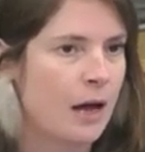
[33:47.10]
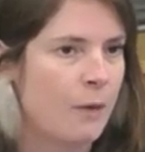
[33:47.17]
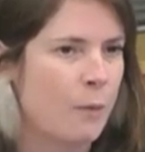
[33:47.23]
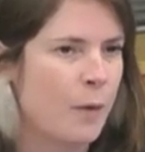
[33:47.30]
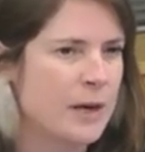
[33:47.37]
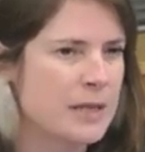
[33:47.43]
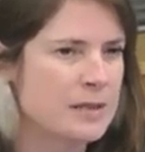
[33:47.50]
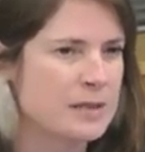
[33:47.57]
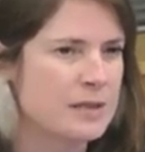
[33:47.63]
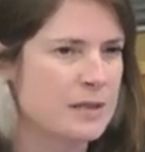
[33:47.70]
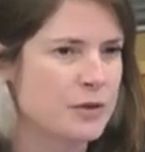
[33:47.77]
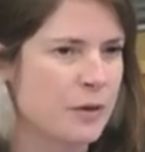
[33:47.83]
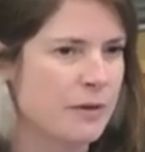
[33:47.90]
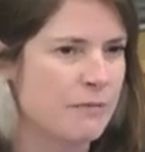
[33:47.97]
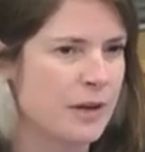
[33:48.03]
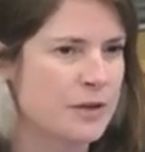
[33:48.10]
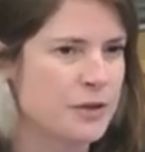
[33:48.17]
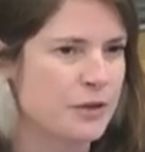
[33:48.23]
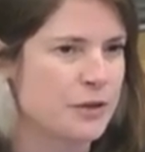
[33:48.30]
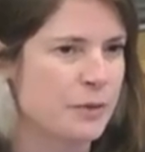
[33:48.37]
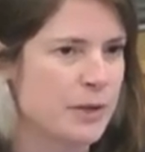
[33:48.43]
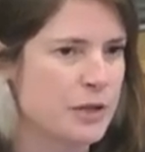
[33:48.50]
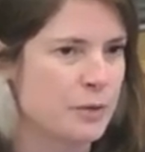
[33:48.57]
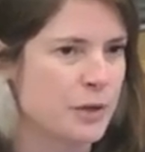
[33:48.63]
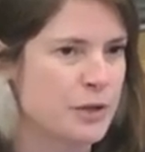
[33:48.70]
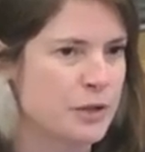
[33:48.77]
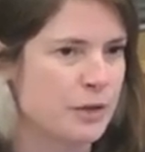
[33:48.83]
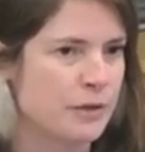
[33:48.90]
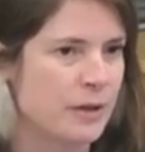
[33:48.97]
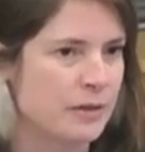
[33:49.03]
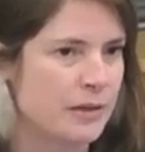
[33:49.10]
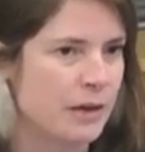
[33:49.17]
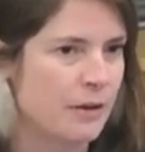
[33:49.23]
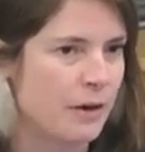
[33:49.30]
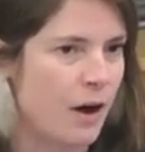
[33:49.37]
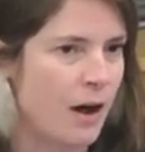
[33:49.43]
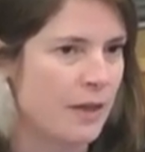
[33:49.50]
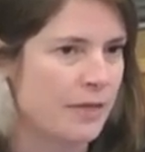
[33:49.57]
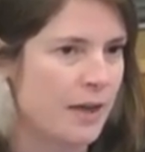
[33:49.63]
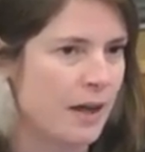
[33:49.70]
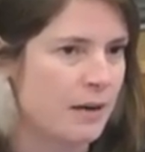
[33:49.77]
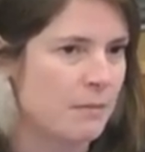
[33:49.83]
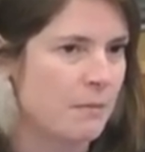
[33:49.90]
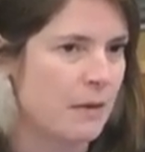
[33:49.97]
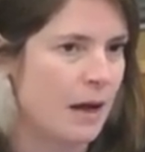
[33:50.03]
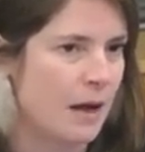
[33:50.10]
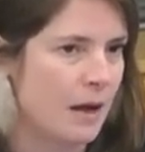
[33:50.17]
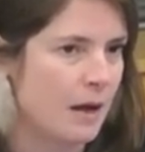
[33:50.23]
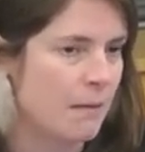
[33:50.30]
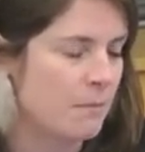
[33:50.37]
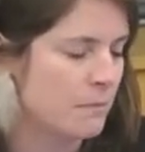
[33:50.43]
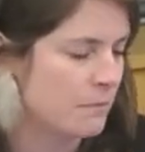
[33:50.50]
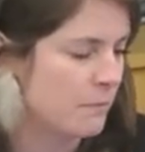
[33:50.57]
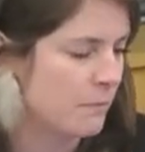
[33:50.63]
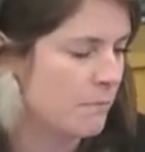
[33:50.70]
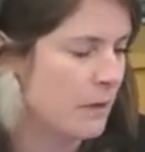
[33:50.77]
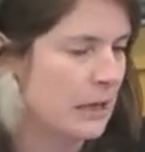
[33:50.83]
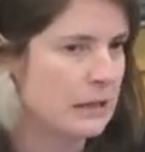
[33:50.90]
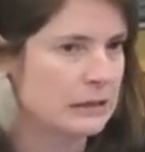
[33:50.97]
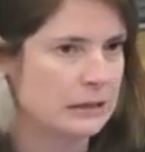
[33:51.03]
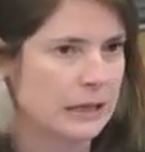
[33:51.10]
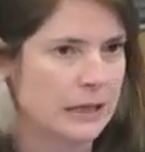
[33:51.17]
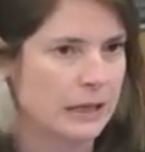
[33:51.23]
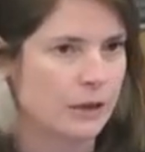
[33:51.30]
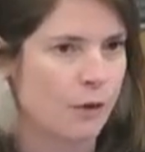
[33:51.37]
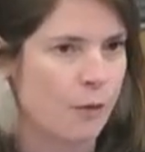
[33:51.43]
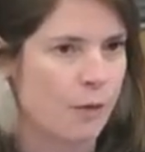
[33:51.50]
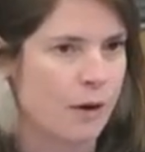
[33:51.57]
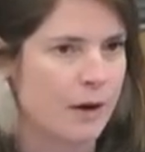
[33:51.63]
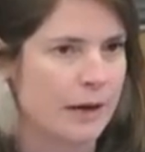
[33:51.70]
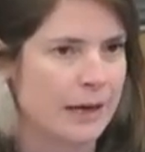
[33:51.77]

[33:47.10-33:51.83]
what is the joint venture doing to ensure that they're not then mingling or